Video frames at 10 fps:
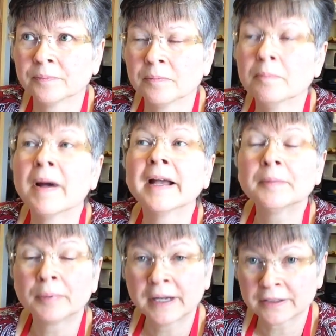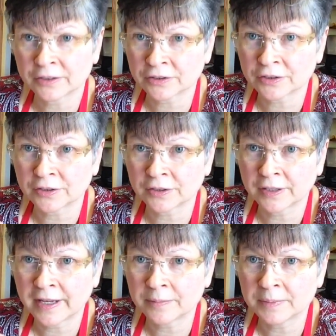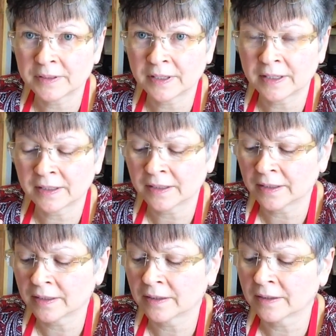My practitioner had me taking